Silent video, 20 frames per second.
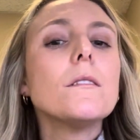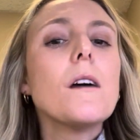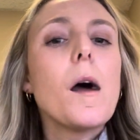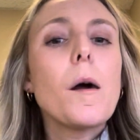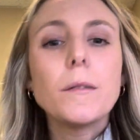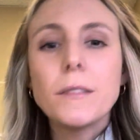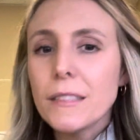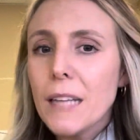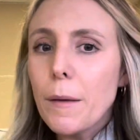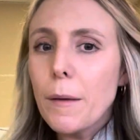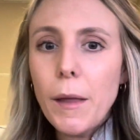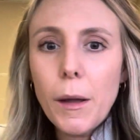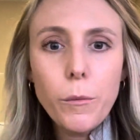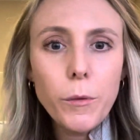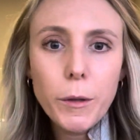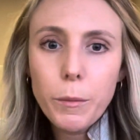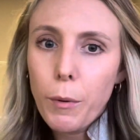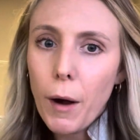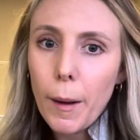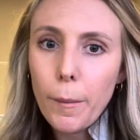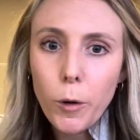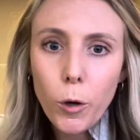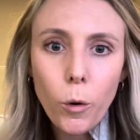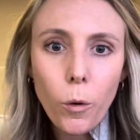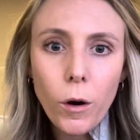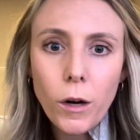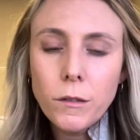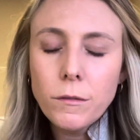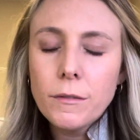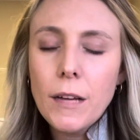Same thing with
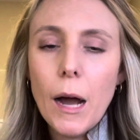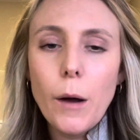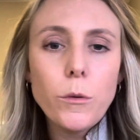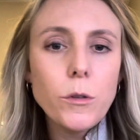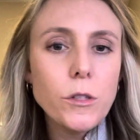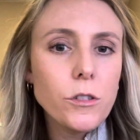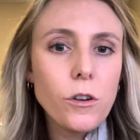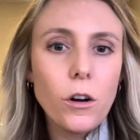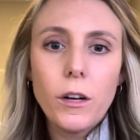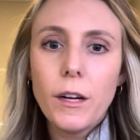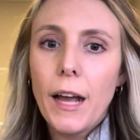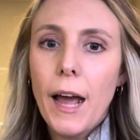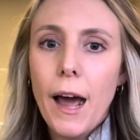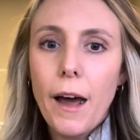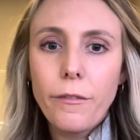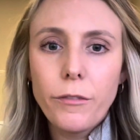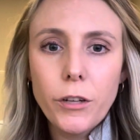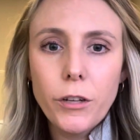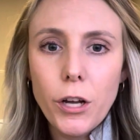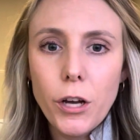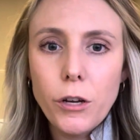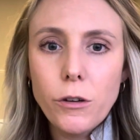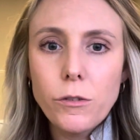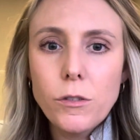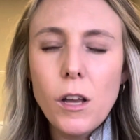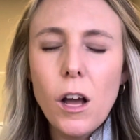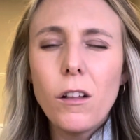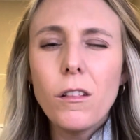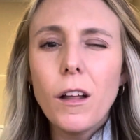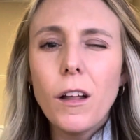Primacor. I would start at half the
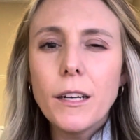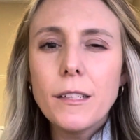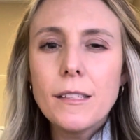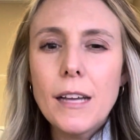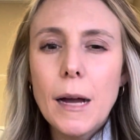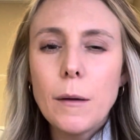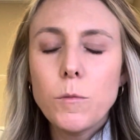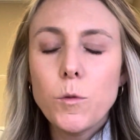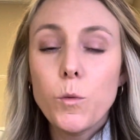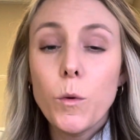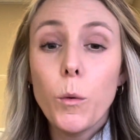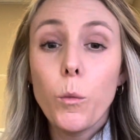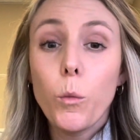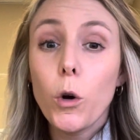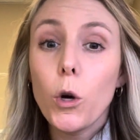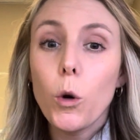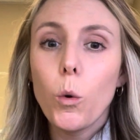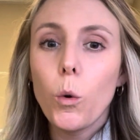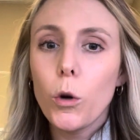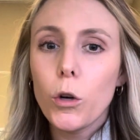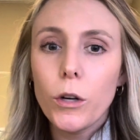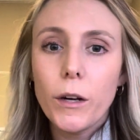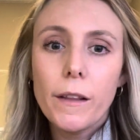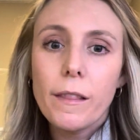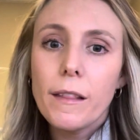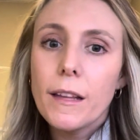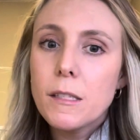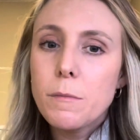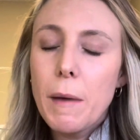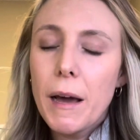dose. A lot of times when we're ordering
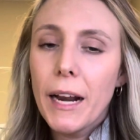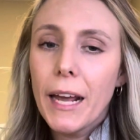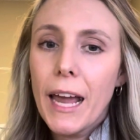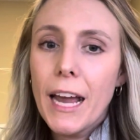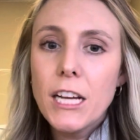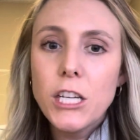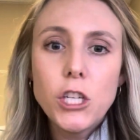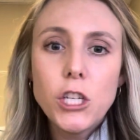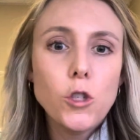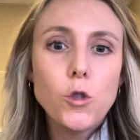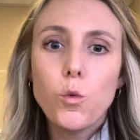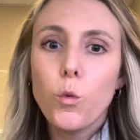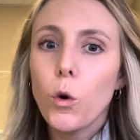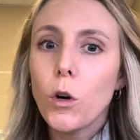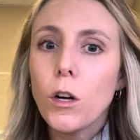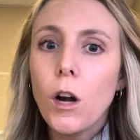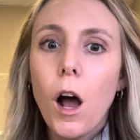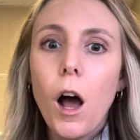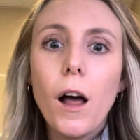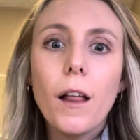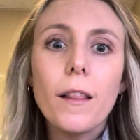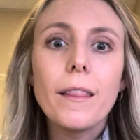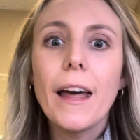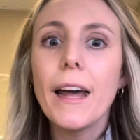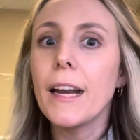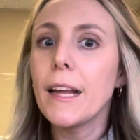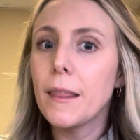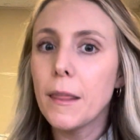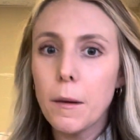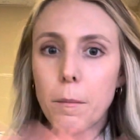these medications, we're not
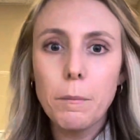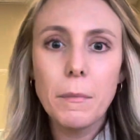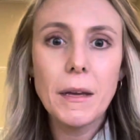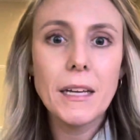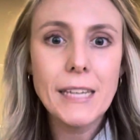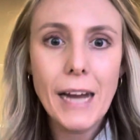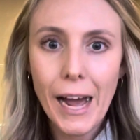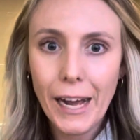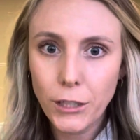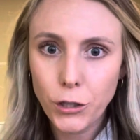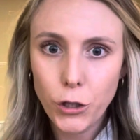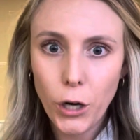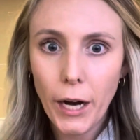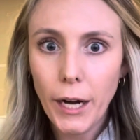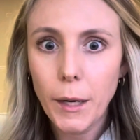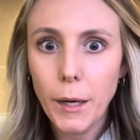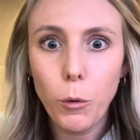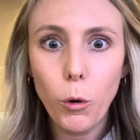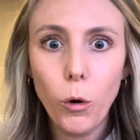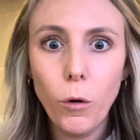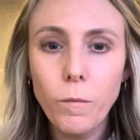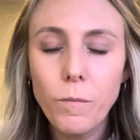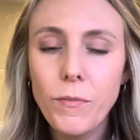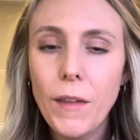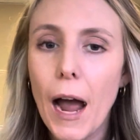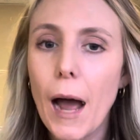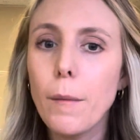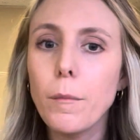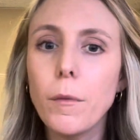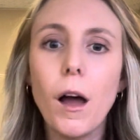letting them be titratable.
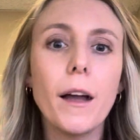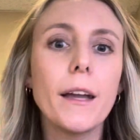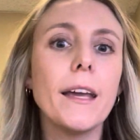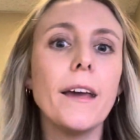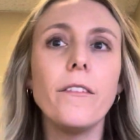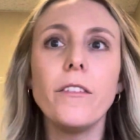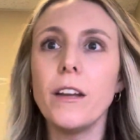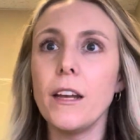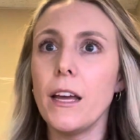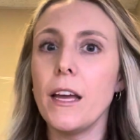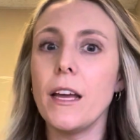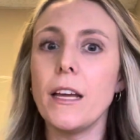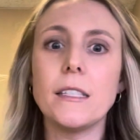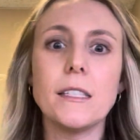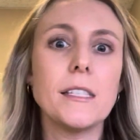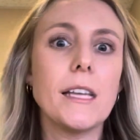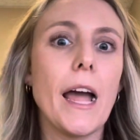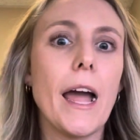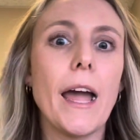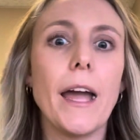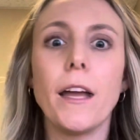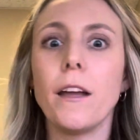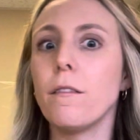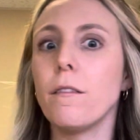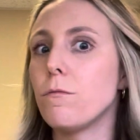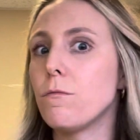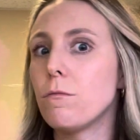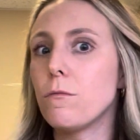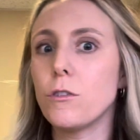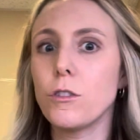I'm not giving it and say,
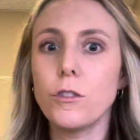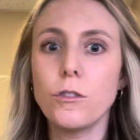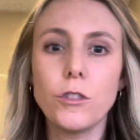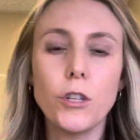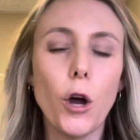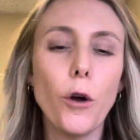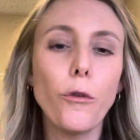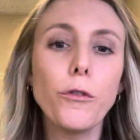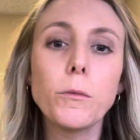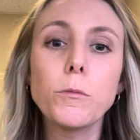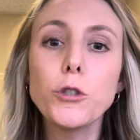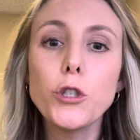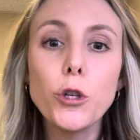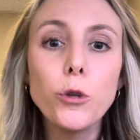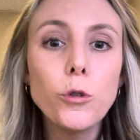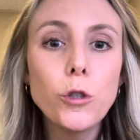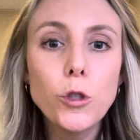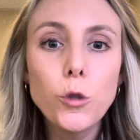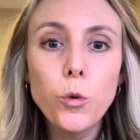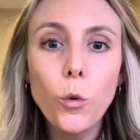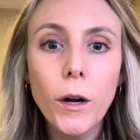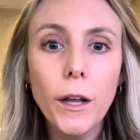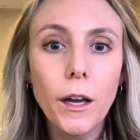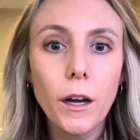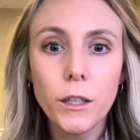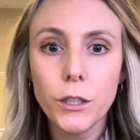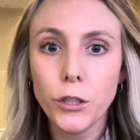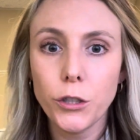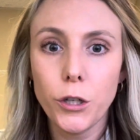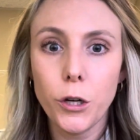go from 2 to 20
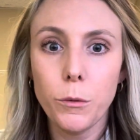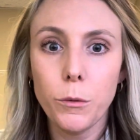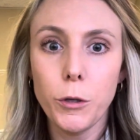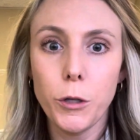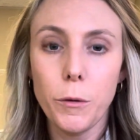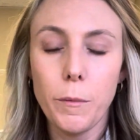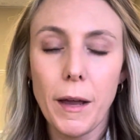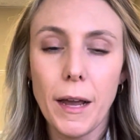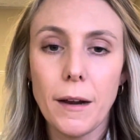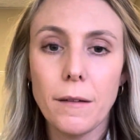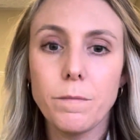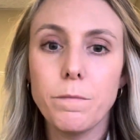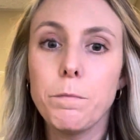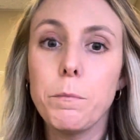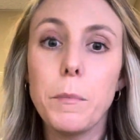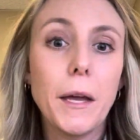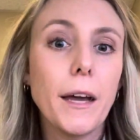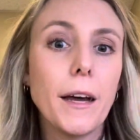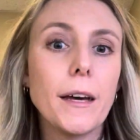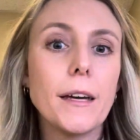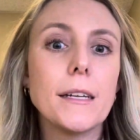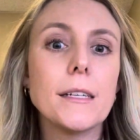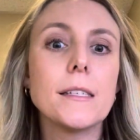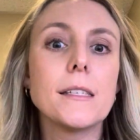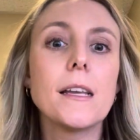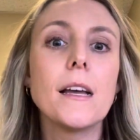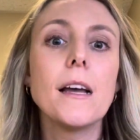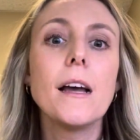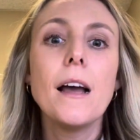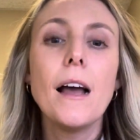on your dobutamine,
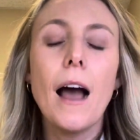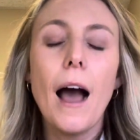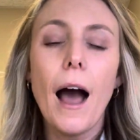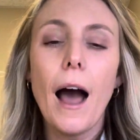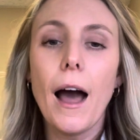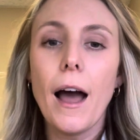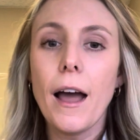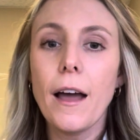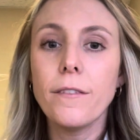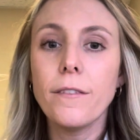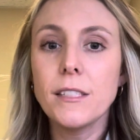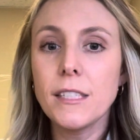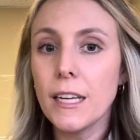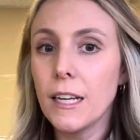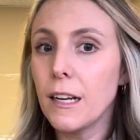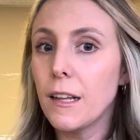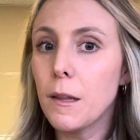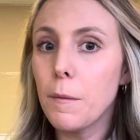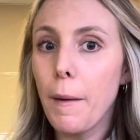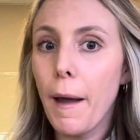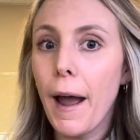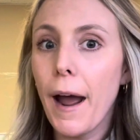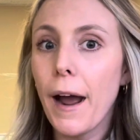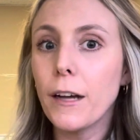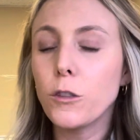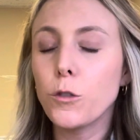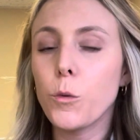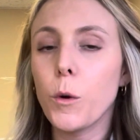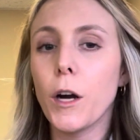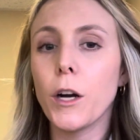because I have seen in the
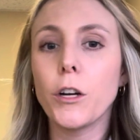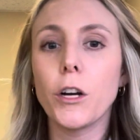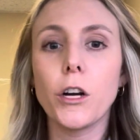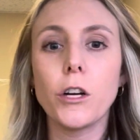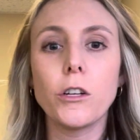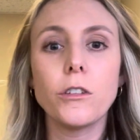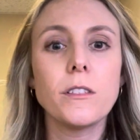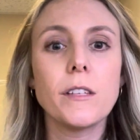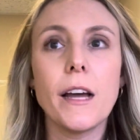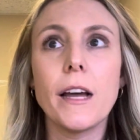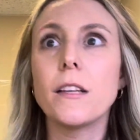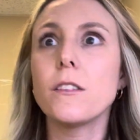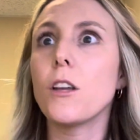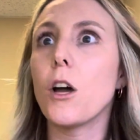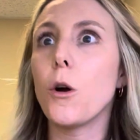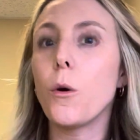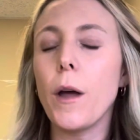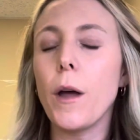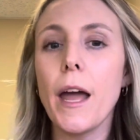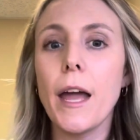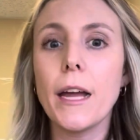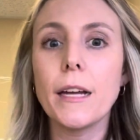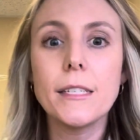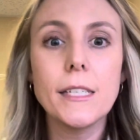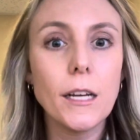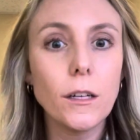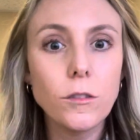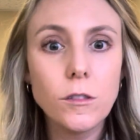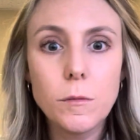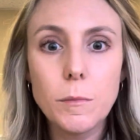past where a nurse says, okay, it
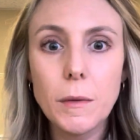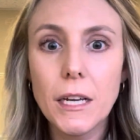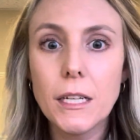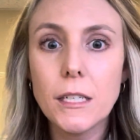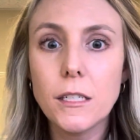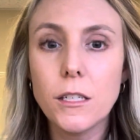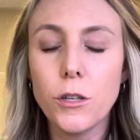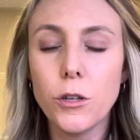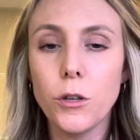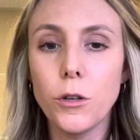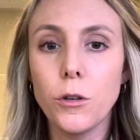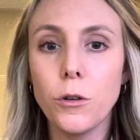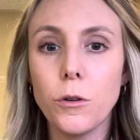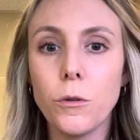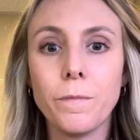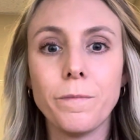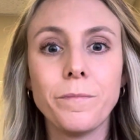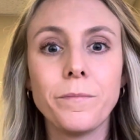tells me to